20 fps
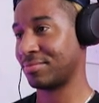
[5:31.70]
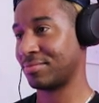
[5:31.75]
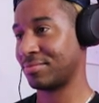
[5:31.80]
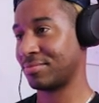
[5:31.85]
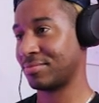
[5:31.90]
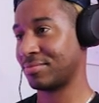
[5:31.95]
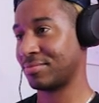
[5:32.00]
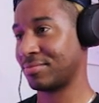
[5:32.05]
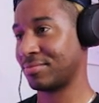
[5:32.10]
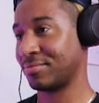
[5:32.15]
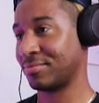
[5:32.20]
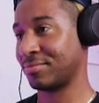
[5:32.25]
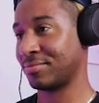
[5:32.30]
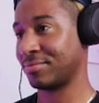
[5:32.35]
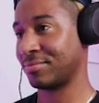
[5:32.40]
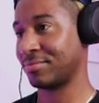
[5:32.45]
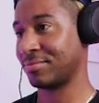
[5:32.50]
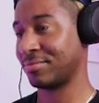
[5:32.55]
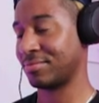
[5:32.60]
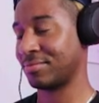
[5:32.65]

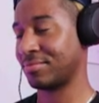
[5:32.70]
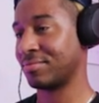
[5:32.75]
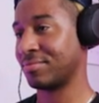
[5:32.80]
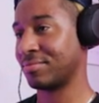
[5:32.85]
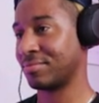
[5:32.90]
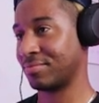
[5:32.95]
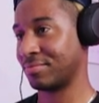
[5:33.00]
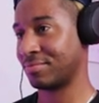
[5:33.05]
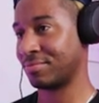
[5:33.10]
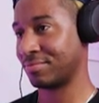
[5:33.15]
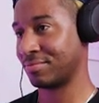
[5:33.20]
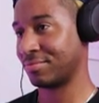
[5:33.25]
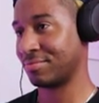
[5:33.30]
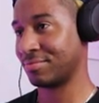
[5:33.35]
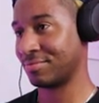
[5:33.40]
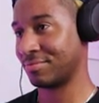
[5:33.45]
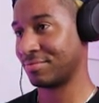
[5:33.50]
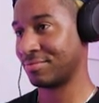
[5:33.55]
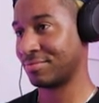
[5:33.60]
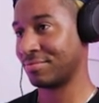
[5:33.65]

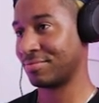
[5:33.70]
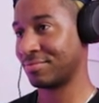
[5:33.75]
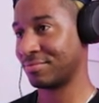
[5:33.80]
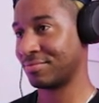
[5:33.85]
No words are spoken by the person on screen.